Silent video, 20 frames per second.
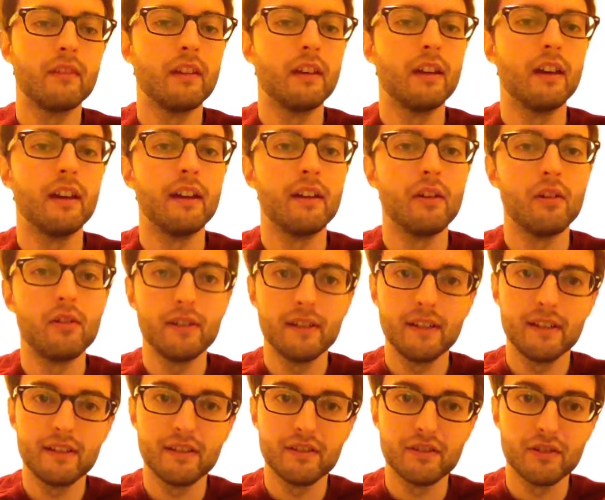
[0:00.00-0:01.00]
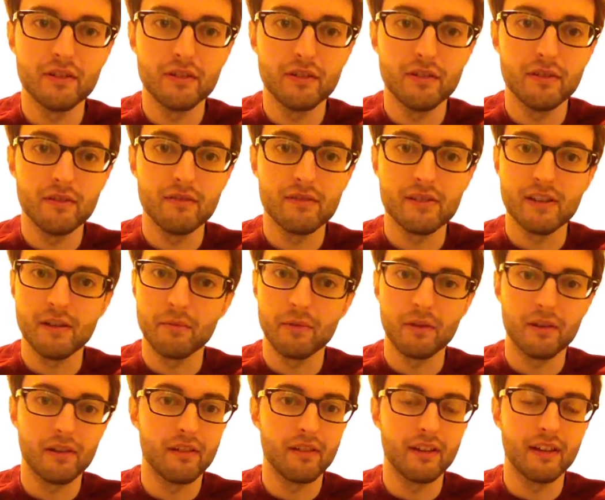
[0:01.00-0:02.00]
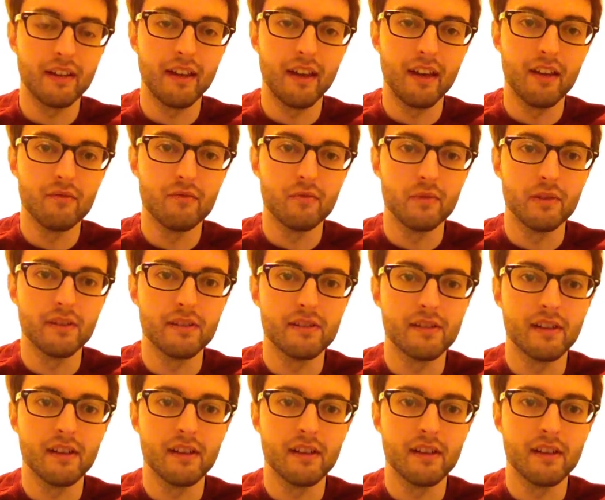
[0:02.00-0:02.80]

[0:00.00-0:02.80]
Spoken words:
And then all you need to do, similar again with the